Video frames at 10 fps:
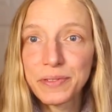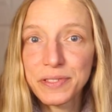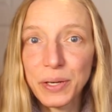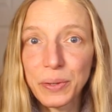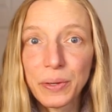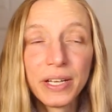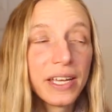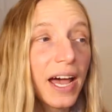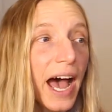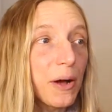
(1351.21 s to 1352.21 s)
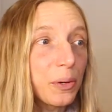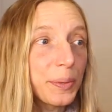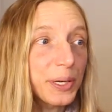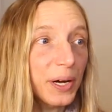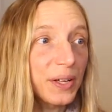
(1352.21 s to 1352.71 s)
So I will
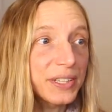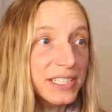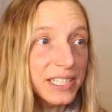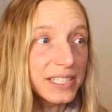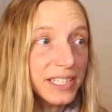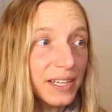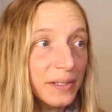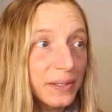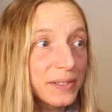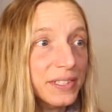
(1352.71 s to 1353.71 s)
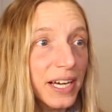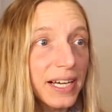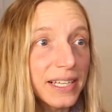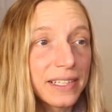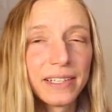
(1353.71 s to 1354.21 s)
put all the details,
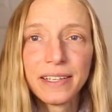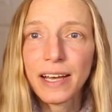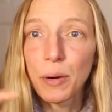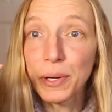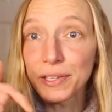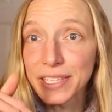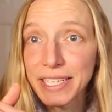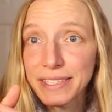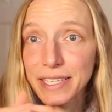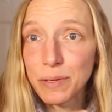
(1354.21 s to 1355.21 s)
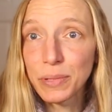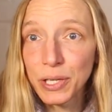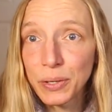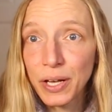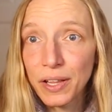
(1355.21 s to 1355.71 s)
uh, I'll put a link down
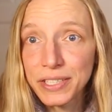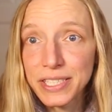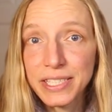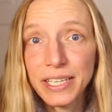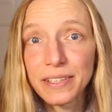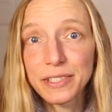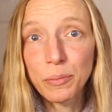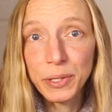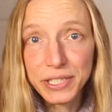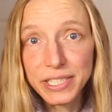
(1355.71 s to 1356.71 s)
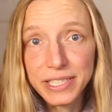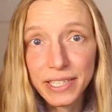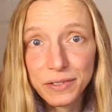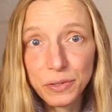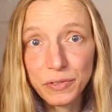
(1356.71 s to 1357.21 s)
below to all the details. I'll put the
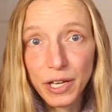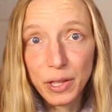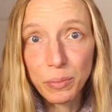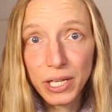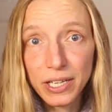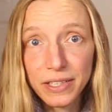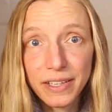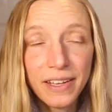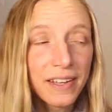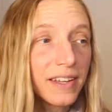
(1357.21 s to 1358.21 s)
details over on the blog.